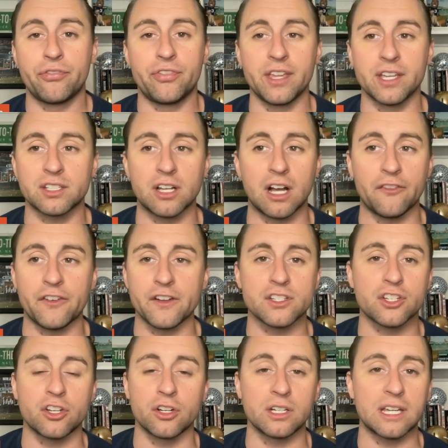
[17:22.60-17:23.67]
this
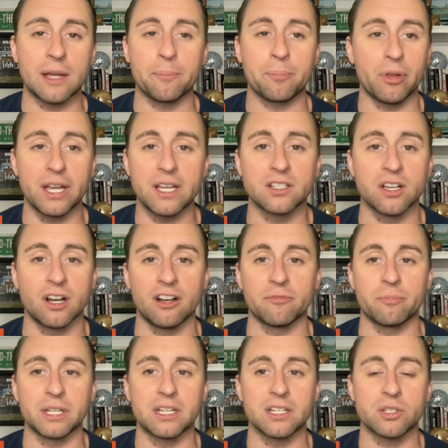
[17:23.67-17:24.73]
offense couldn't get plays off
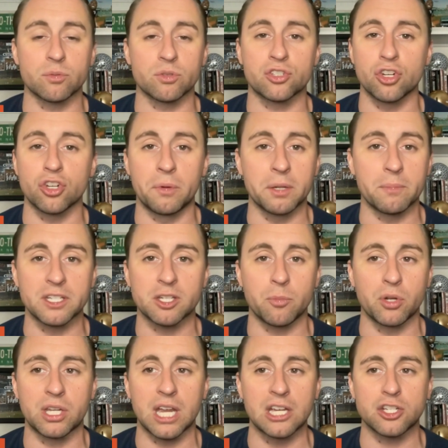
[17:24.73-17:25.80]
because there were so many
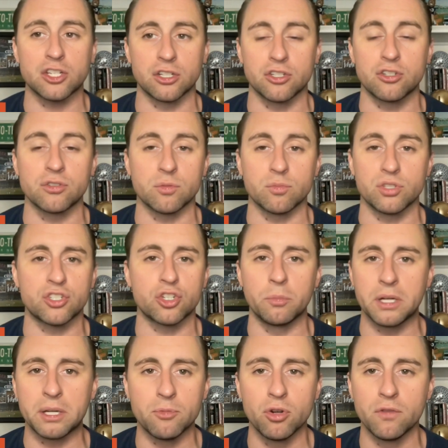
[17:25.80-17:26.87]
miscommunication issues. It was too
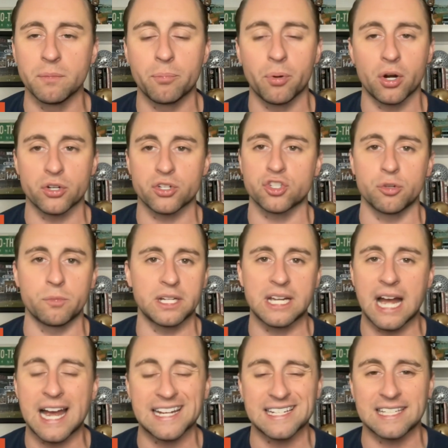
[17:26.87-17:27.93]
many moving parts, too many
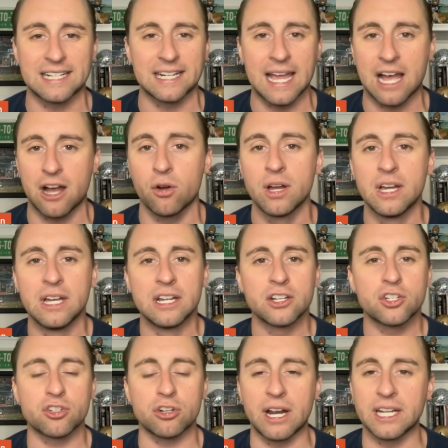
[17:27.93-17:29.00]
guys in and out,
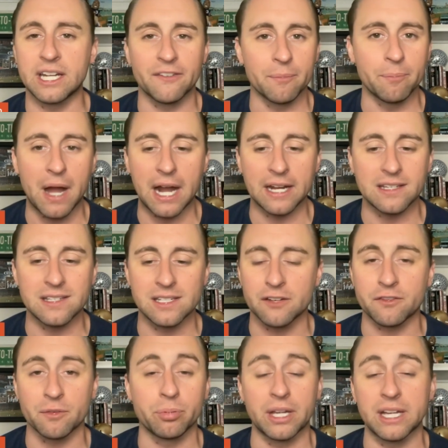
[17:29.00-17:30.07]
trying different bodies in
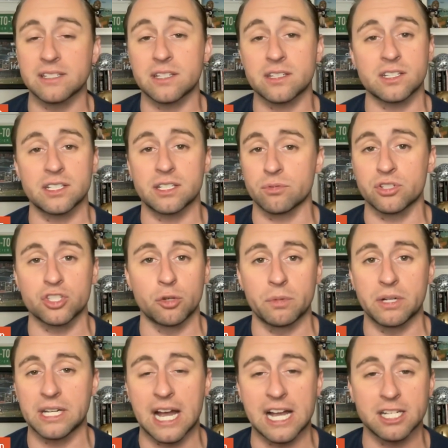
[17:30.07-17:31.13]
different places because there were so
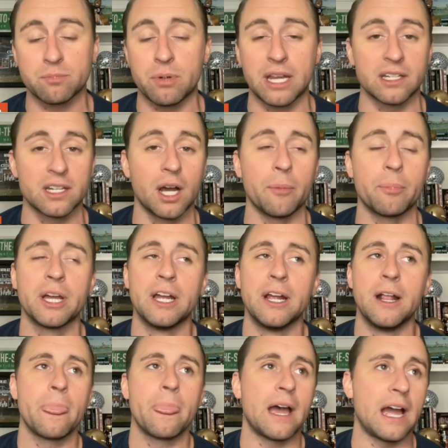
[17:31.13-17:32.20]
many guys banged up.
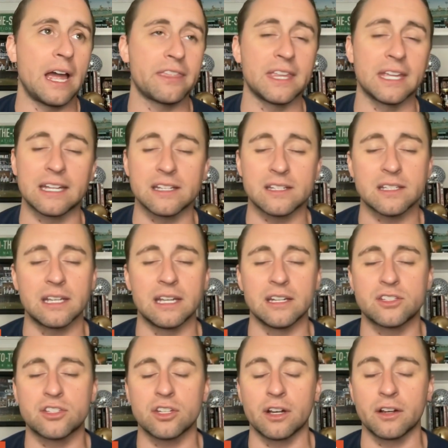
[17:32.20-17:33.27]
I think
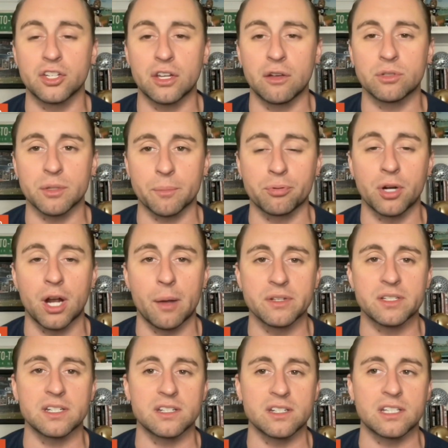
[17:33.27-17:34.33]
it was a
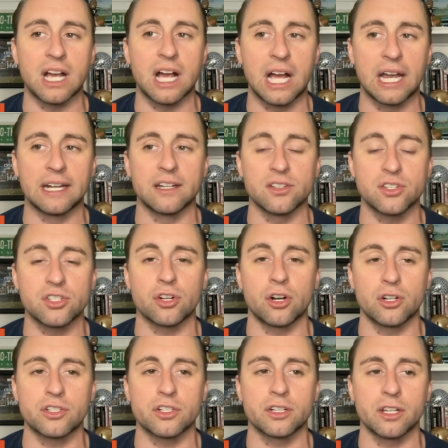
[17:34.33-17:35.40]
promising sign and
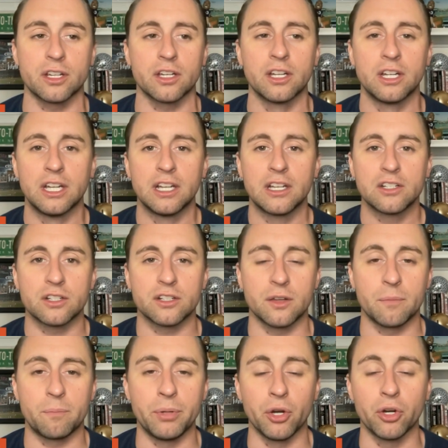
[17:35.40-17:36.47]
start to
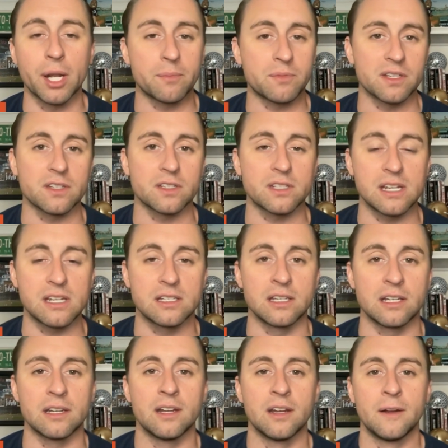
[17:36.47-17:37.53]
the build up to the
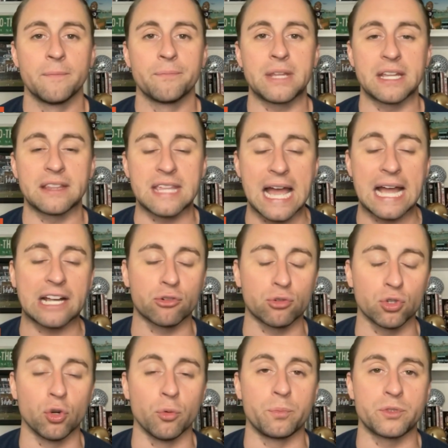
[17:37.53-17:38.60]
season that
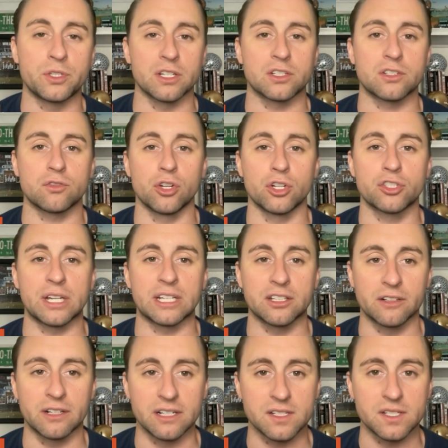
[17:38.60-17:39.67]
group just looks like
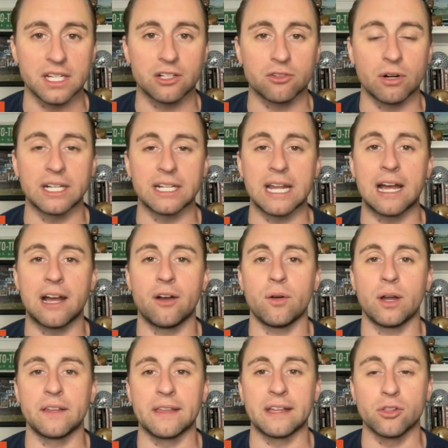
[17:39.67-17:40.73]
they're in sync right
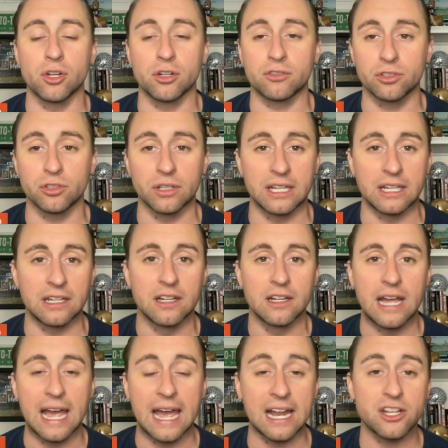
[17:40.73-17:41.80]
now, and they look really
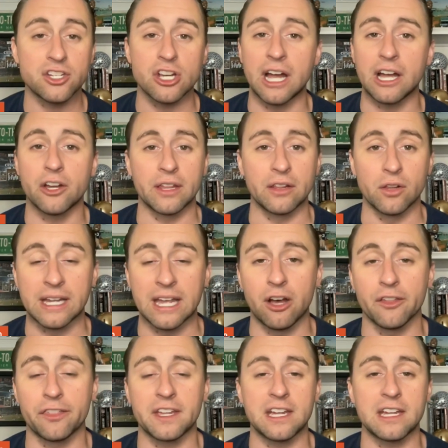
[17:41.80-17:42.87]
agile. They look
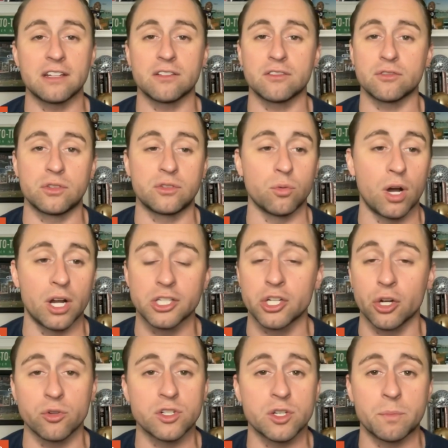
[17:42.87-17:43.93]
healthy. DeJuan
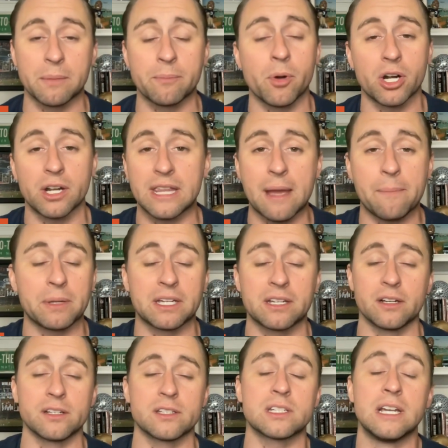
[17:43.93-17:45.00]
Jones is a big part of that
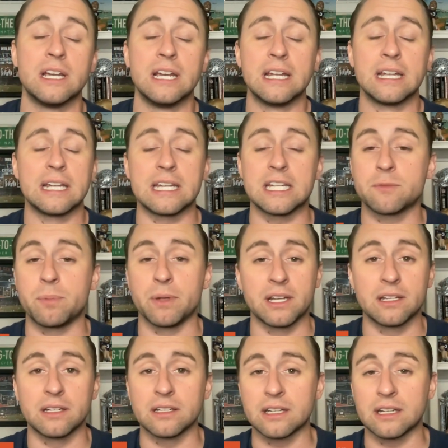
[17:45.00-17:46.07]
because he's
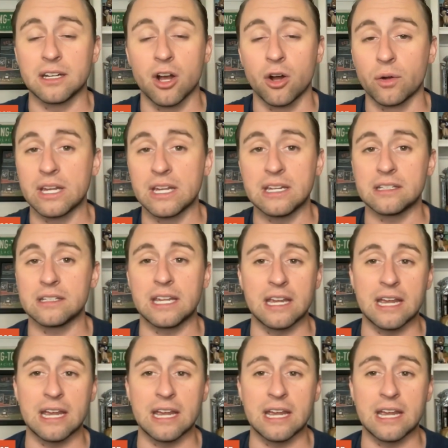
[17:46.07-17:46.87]
been, you know, he